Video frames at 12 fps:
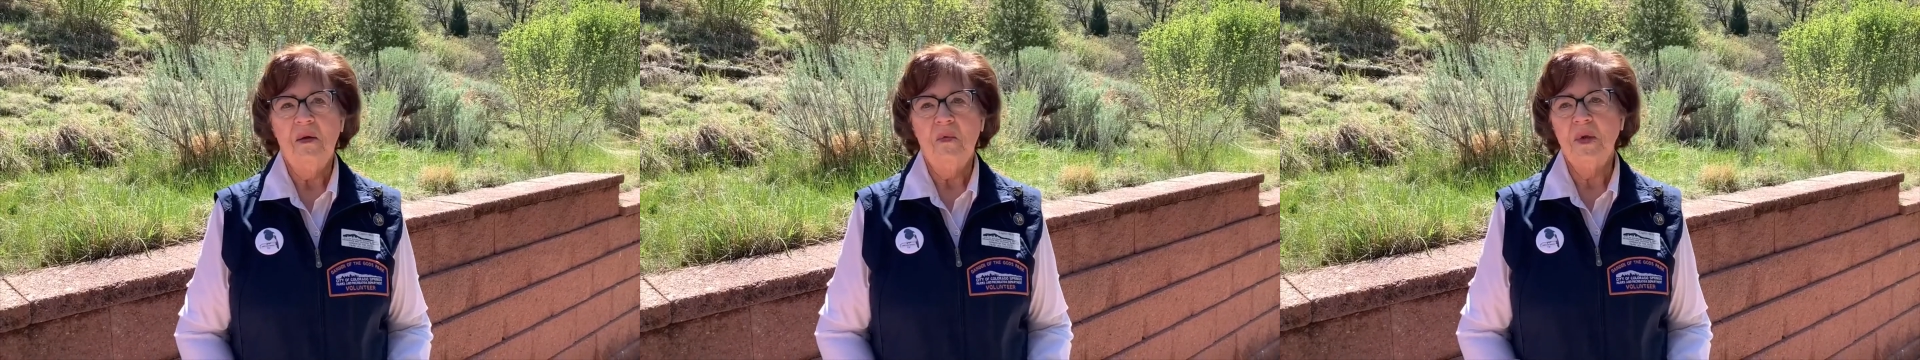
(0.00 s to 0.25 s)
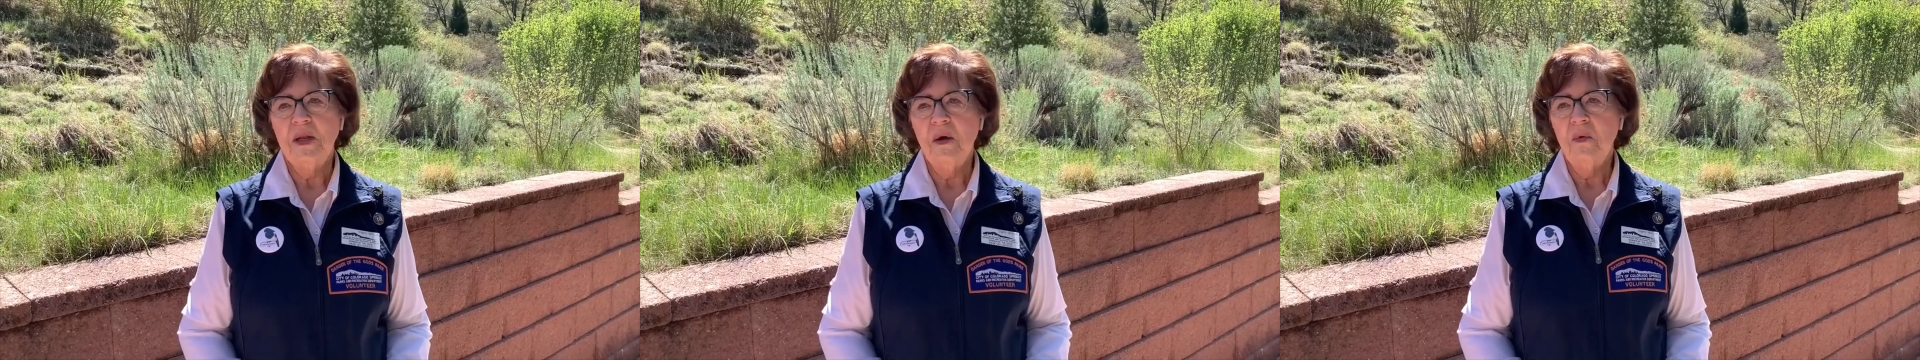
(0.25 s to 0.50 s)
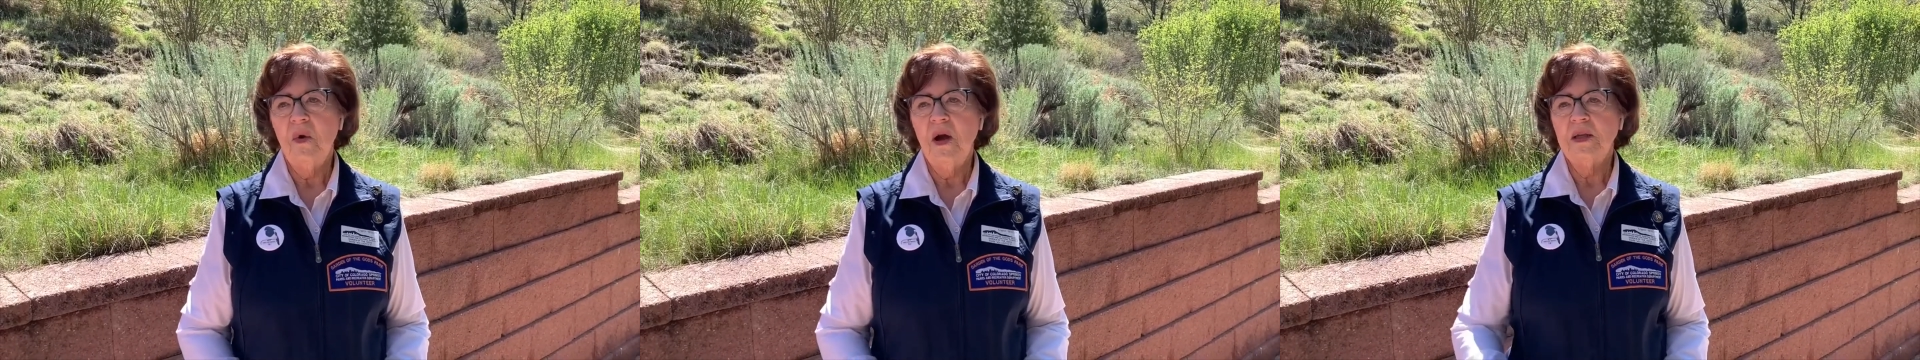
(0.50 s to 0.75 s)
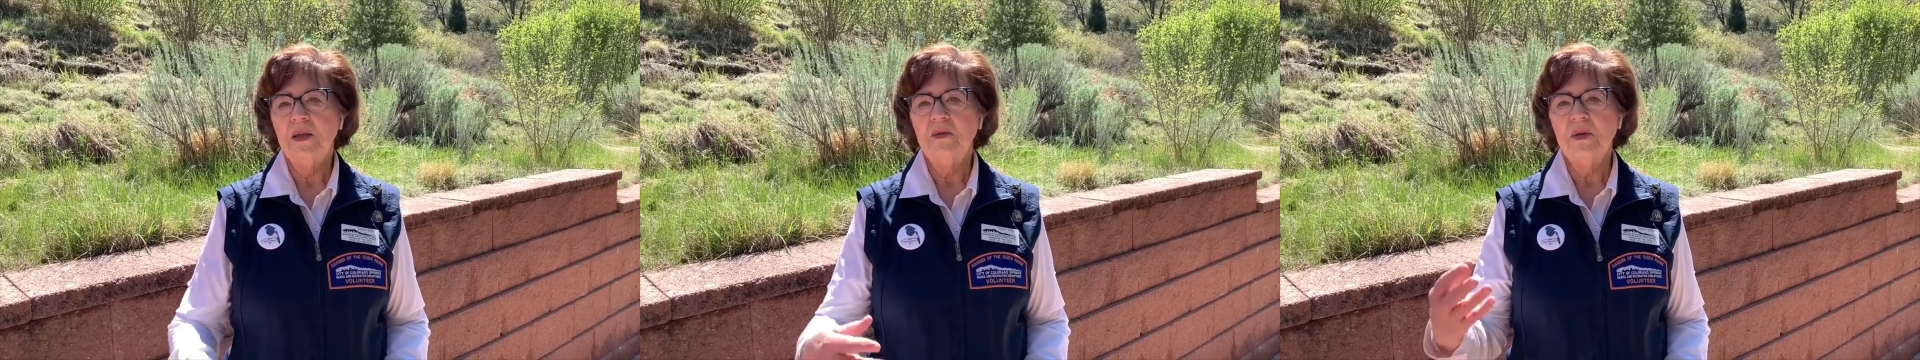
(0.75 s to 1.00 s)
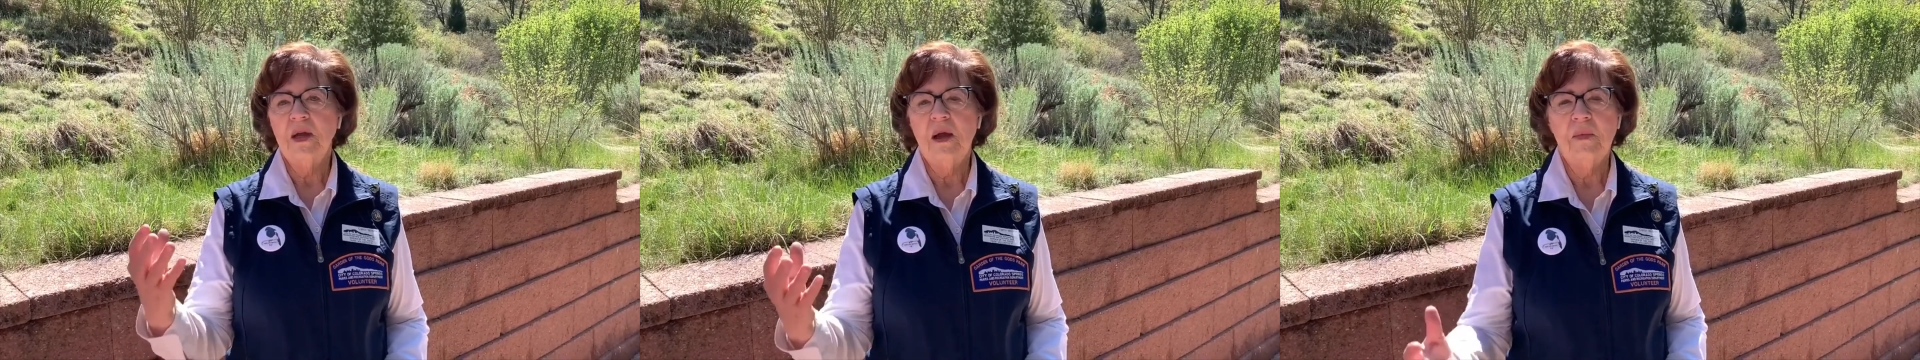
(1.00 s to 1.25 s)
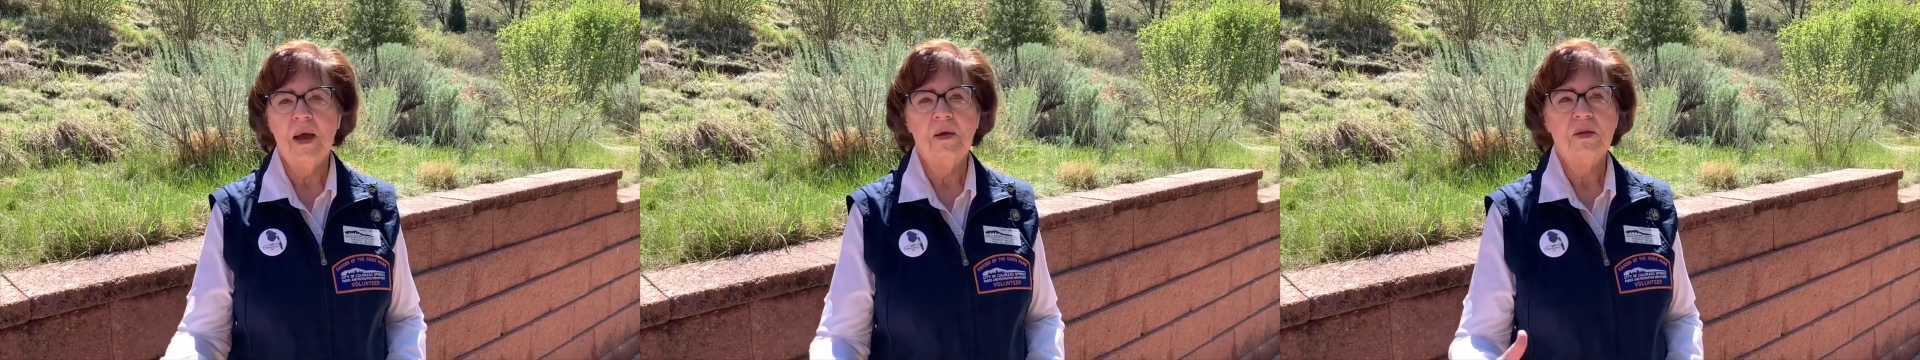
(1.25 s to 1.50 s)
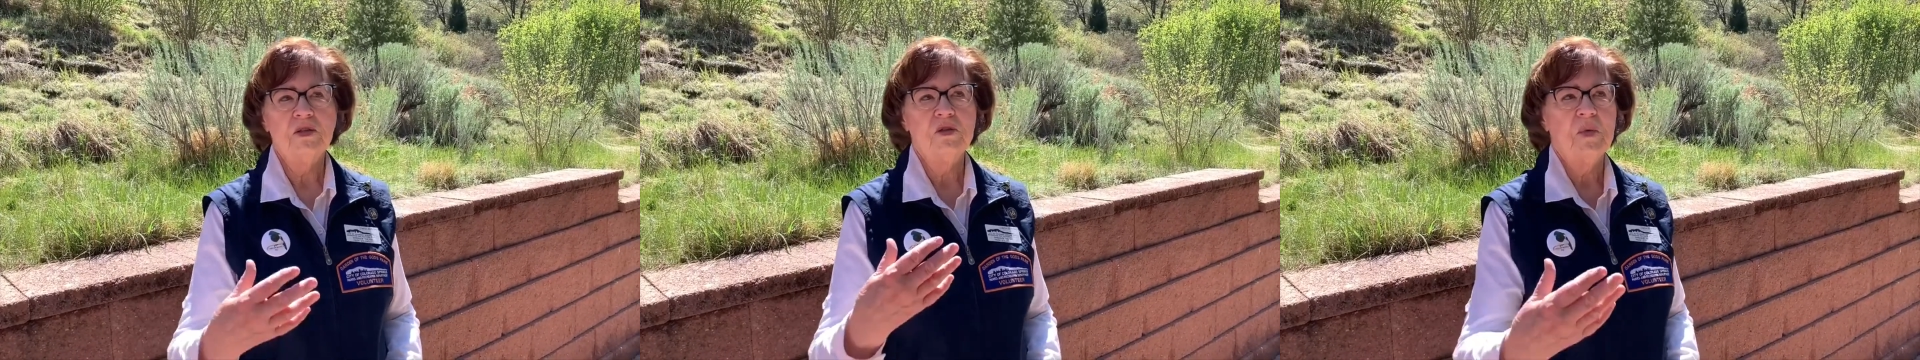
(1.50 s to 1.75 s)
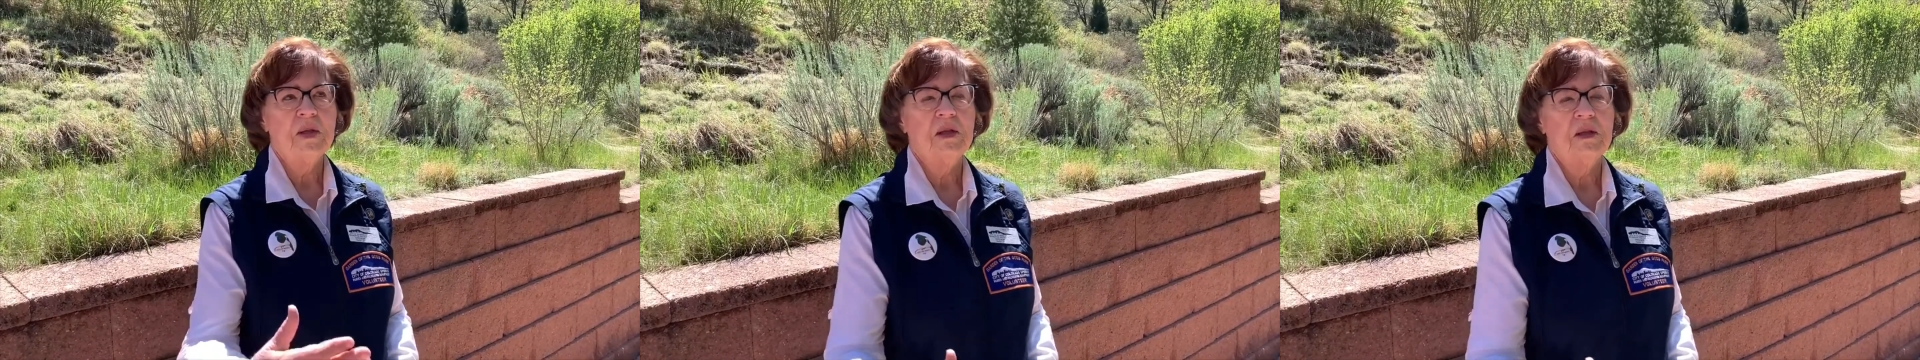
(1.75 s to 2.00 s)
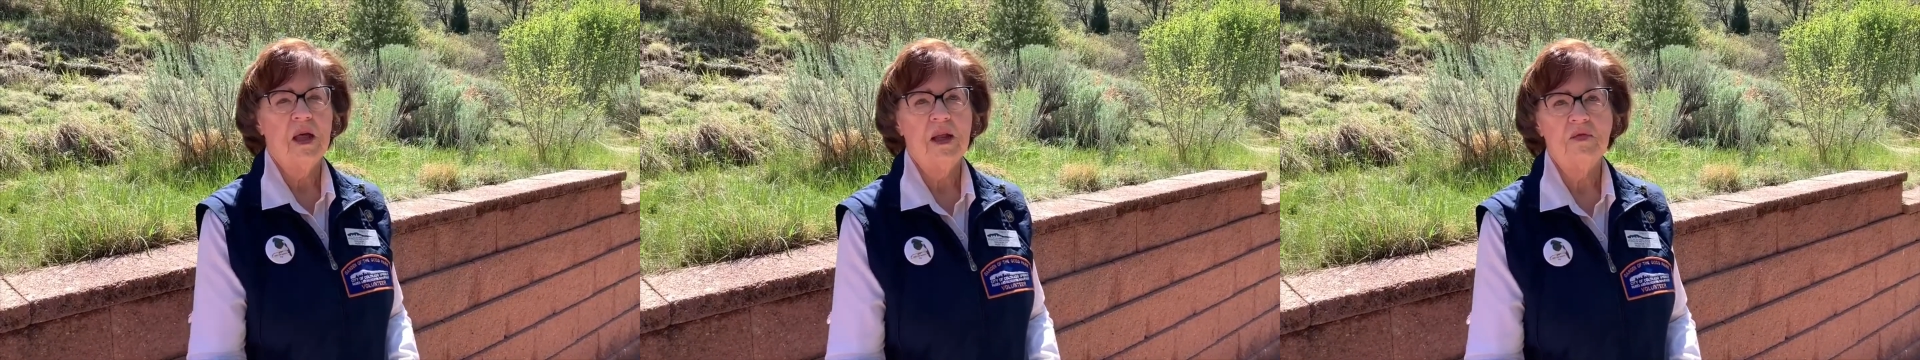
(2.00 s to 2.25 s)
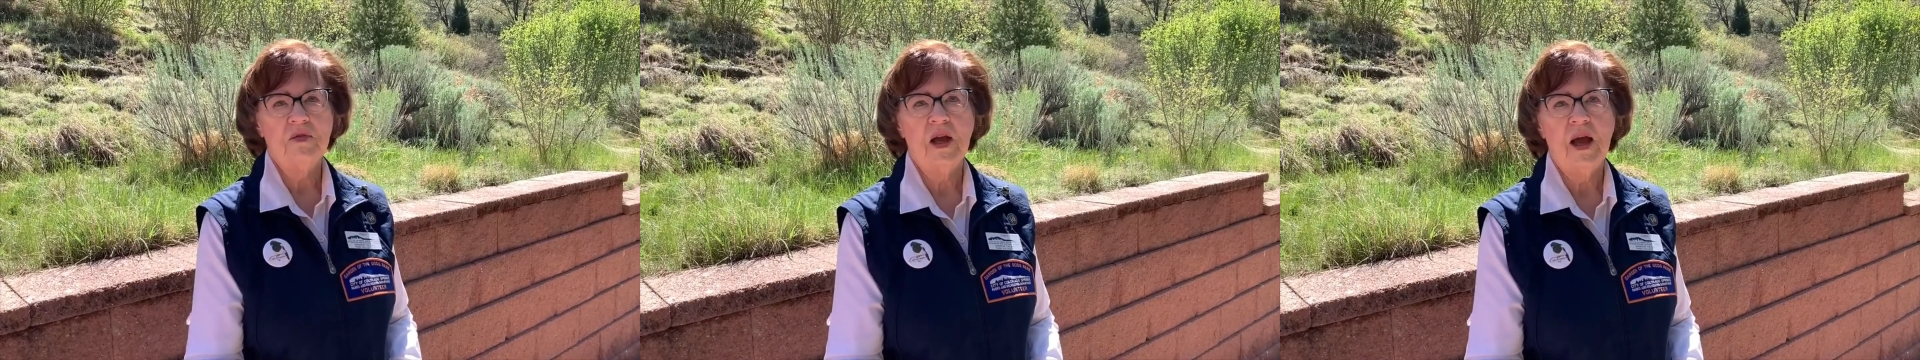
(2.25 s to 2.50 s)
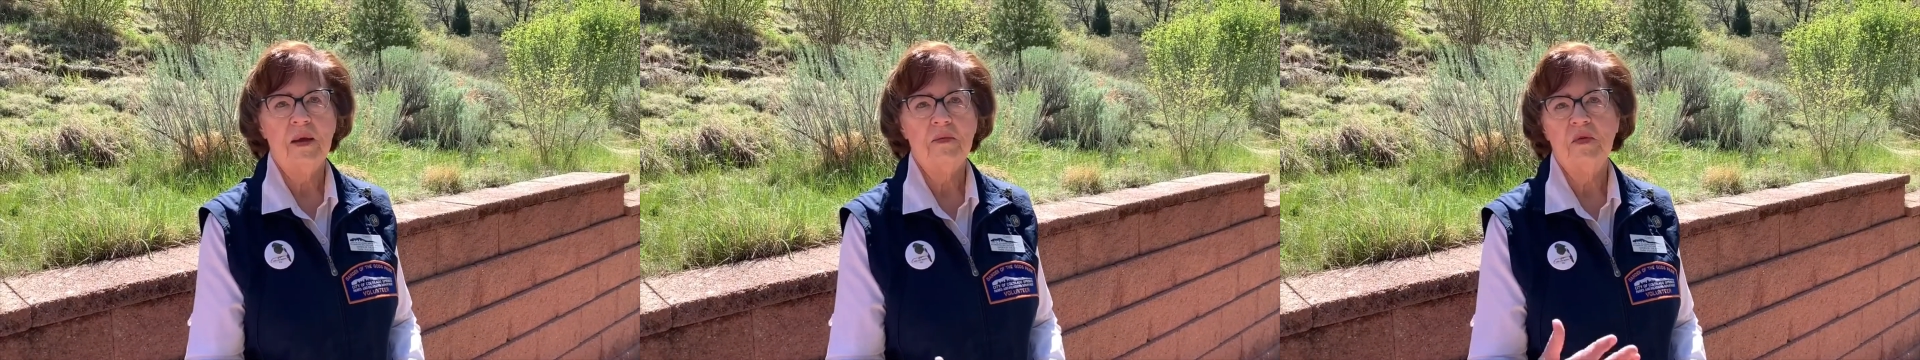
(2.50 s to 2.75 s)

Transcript: we don't want you to come out and spend a lot of time.